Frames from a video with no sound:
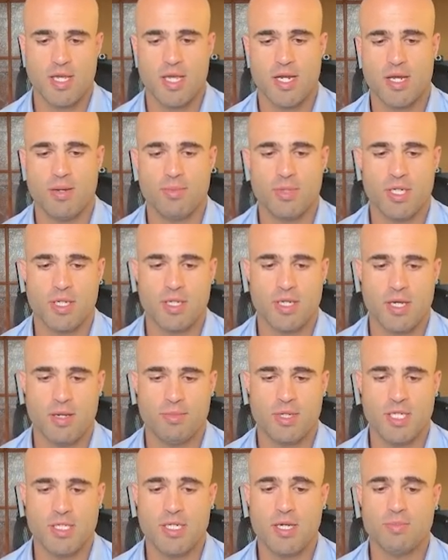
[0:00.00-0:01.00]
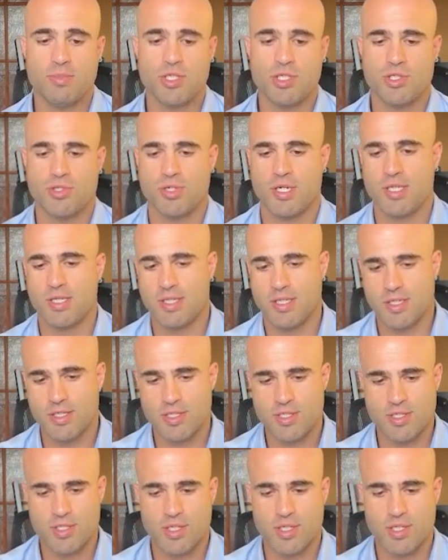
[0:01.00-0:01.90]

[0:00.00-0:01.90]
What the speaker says: and I'm gonna demonstrate this.